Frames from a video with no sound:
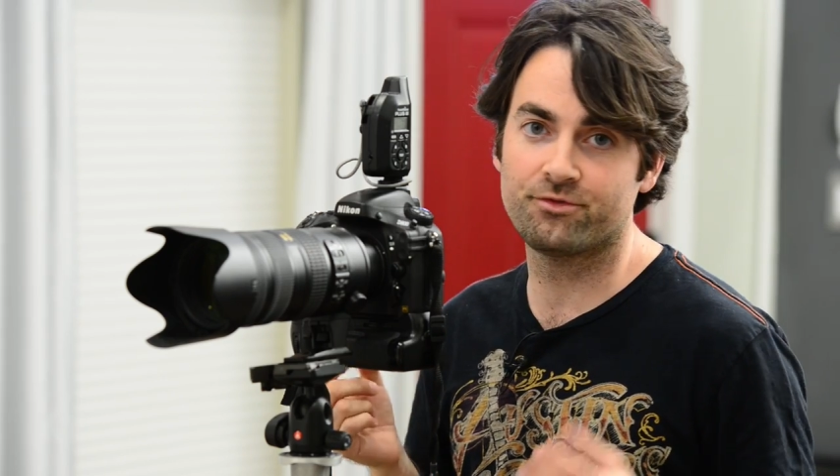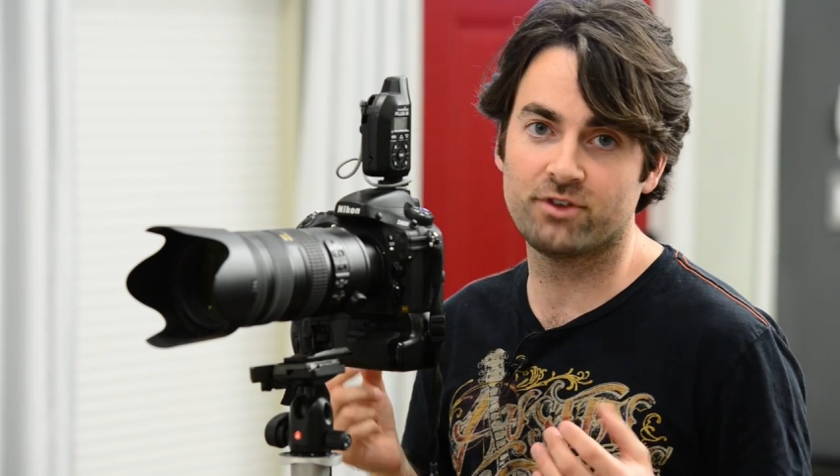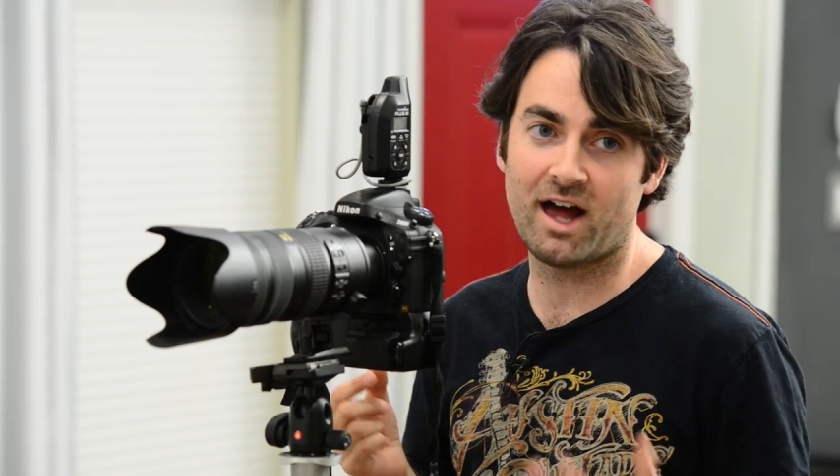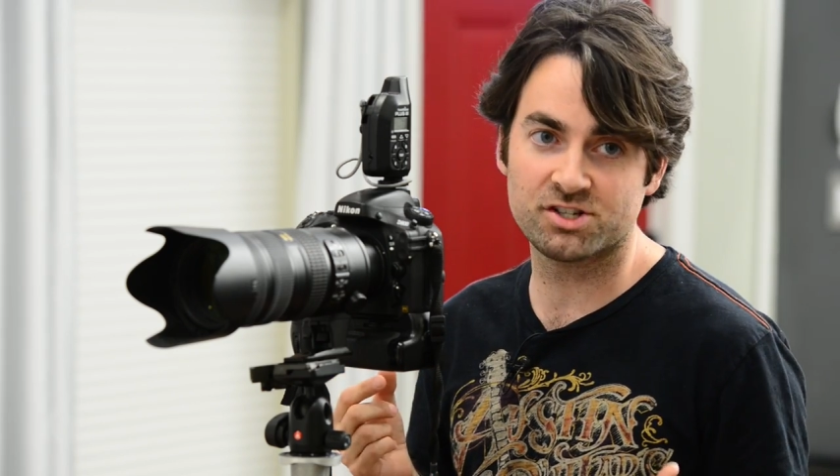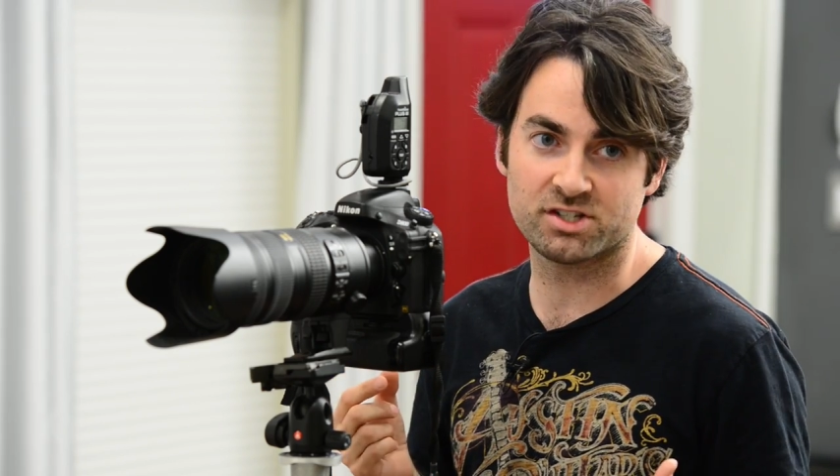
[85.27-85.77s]

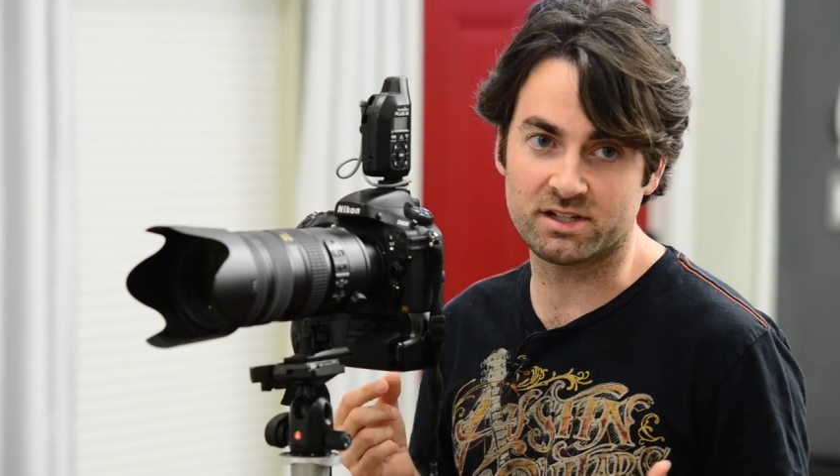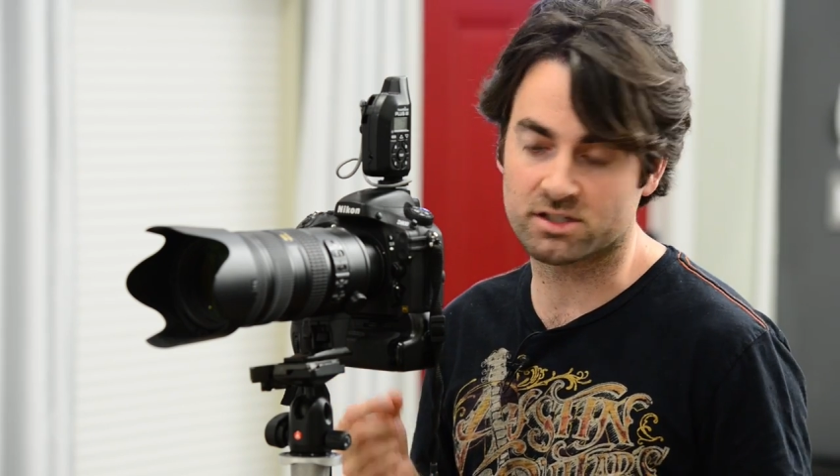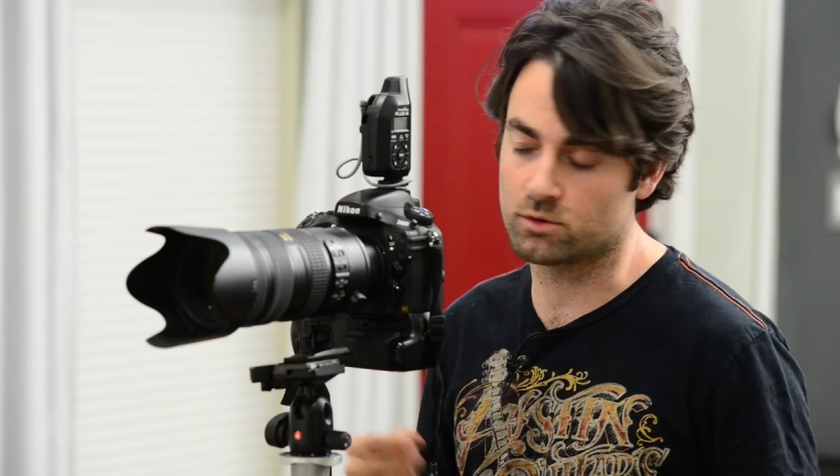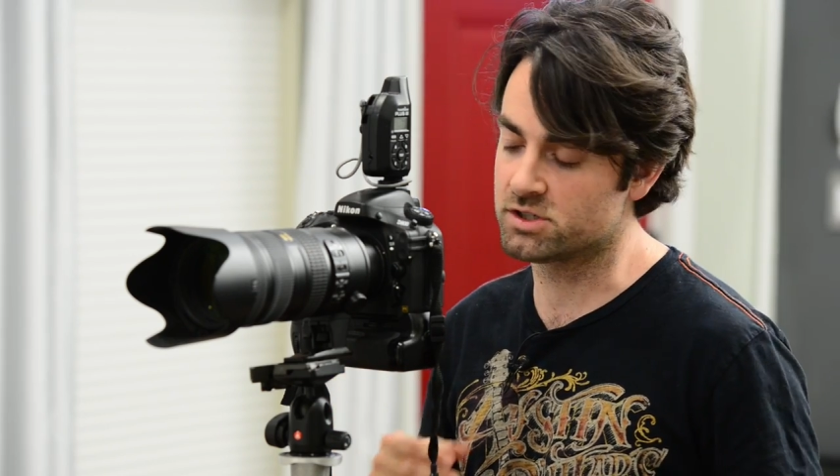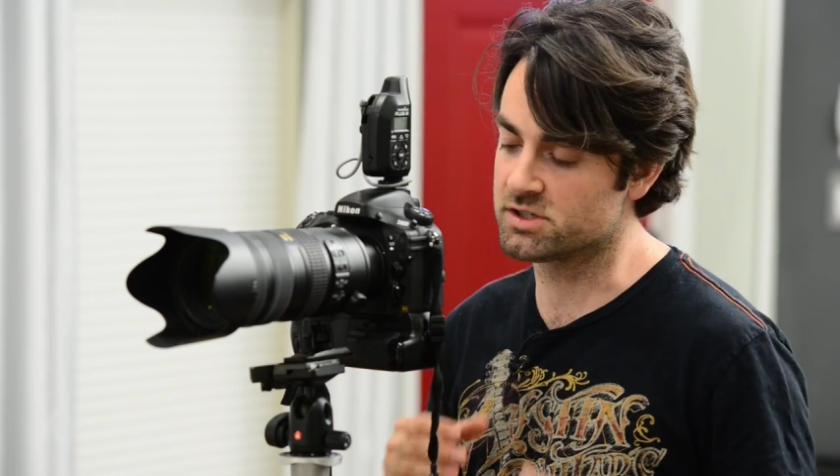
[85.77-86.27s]
flash
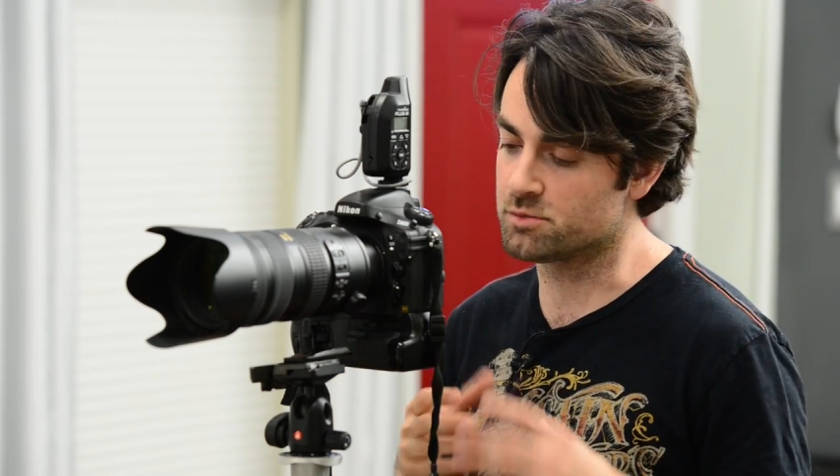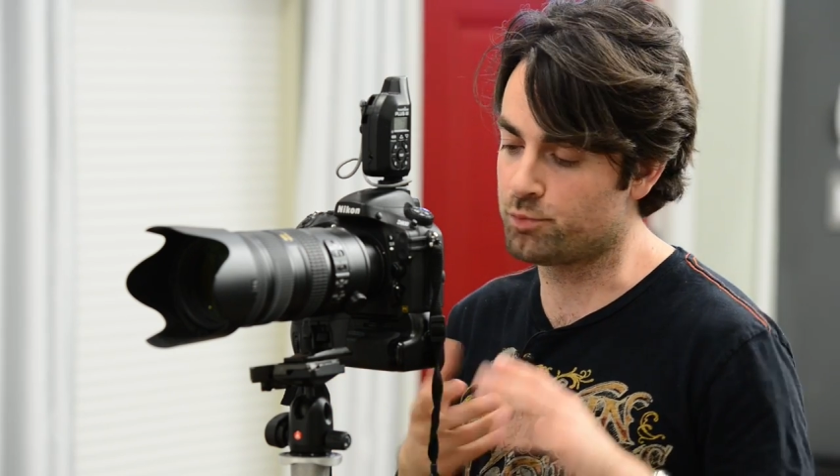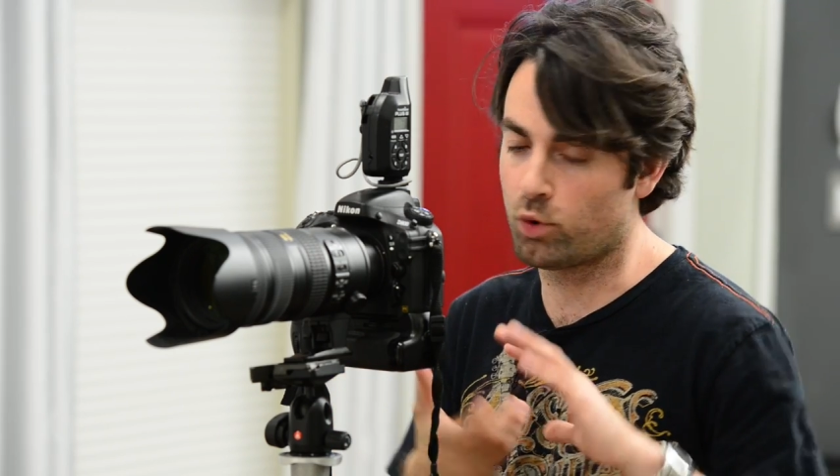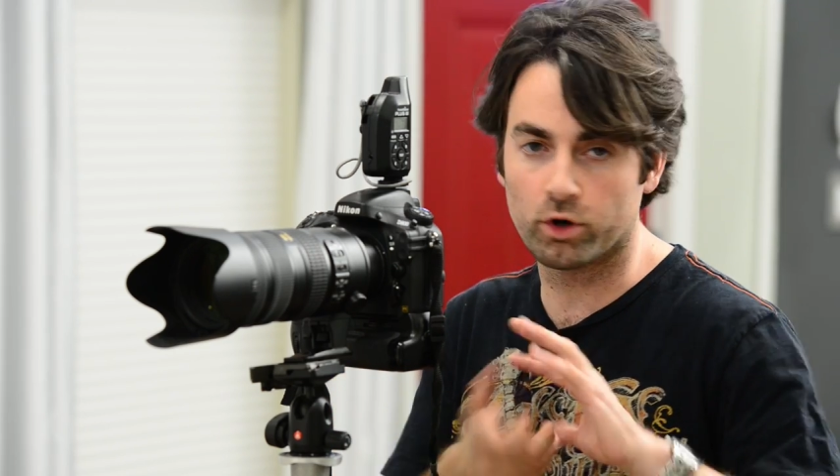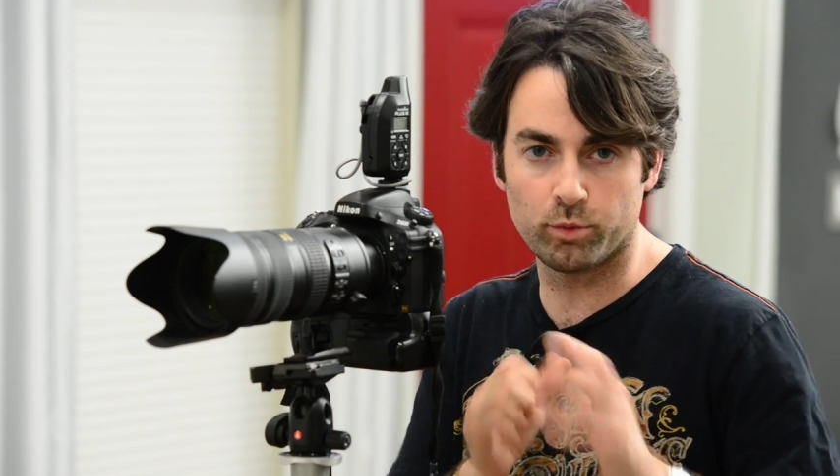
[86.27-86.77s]
disc, which is a
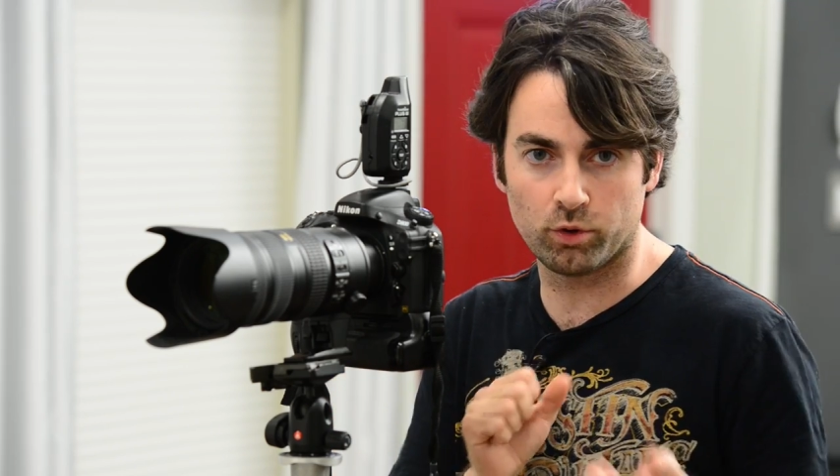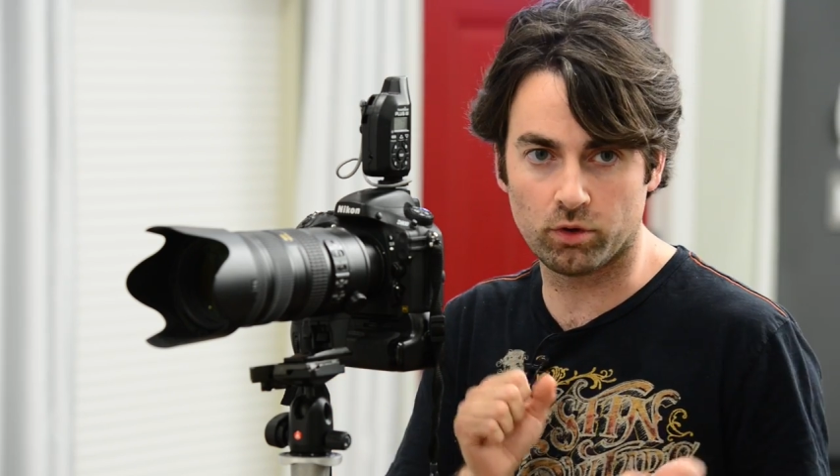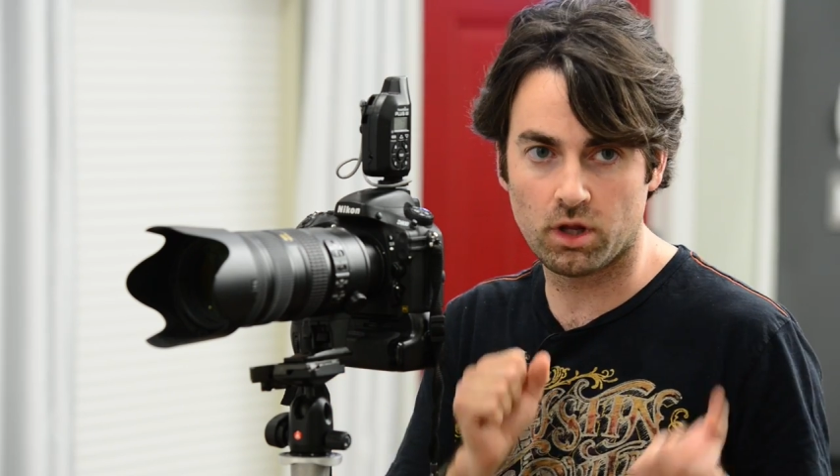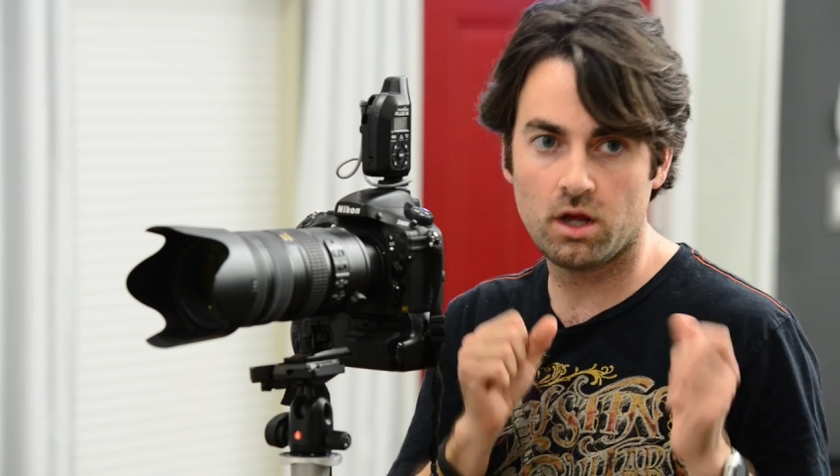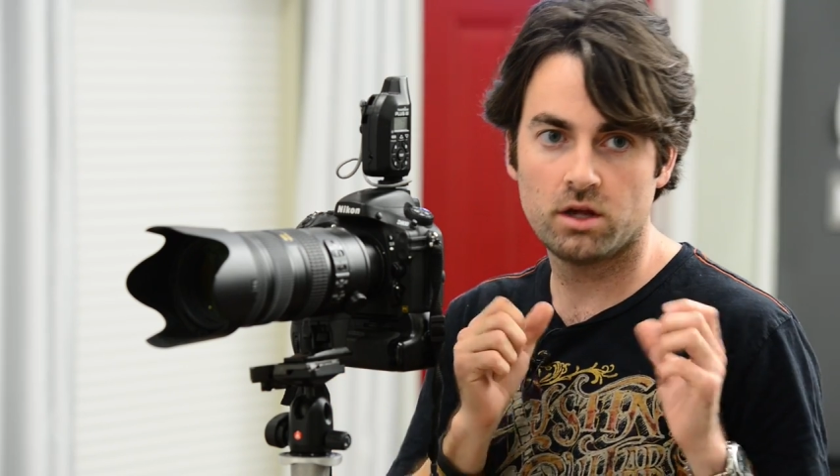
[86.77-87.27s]

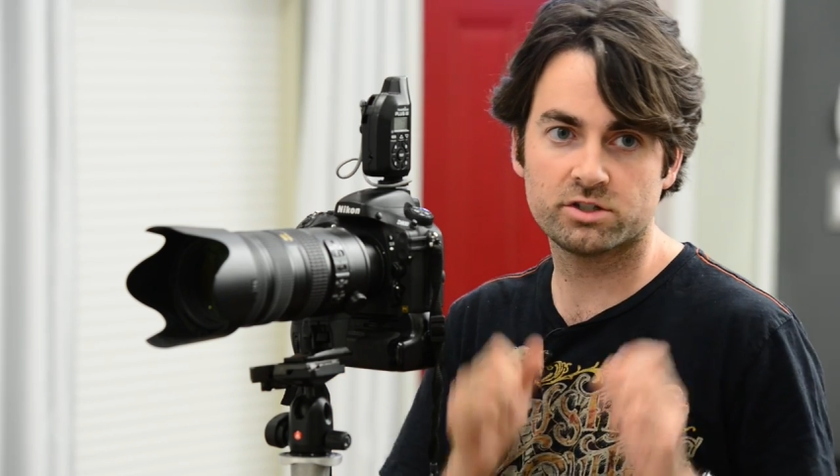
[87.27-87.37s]
portable,